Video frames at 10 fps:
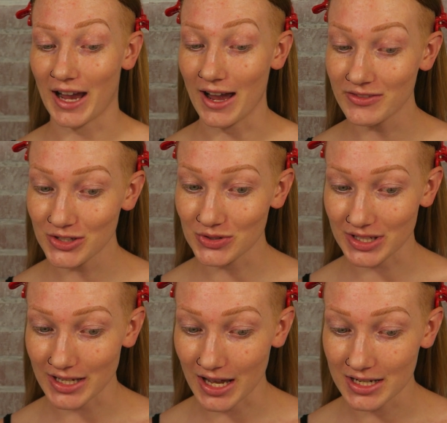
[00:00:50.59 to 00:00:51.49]
I haven't
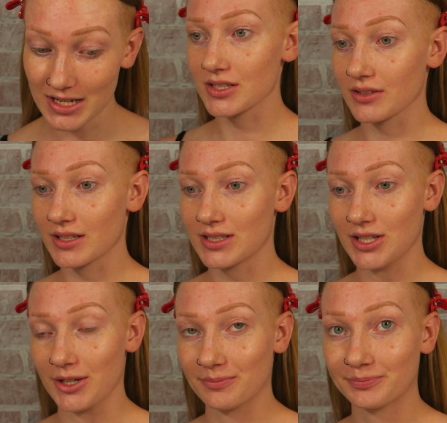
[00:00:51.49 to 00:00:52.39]
used it yet, so let's
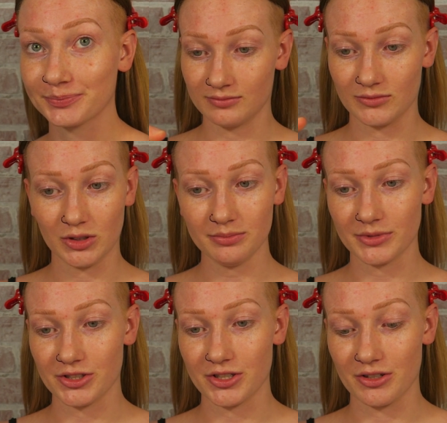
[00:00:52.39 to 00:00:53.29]
see. Oh,
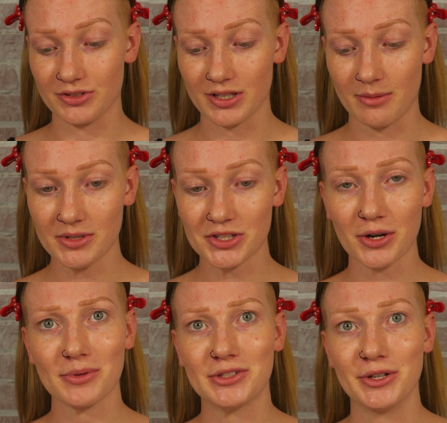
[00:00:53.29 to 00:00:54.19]
there she goes. I'm gonna
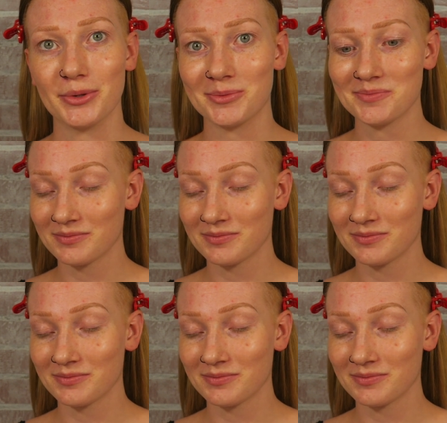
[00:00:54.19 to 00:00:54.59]
start with two.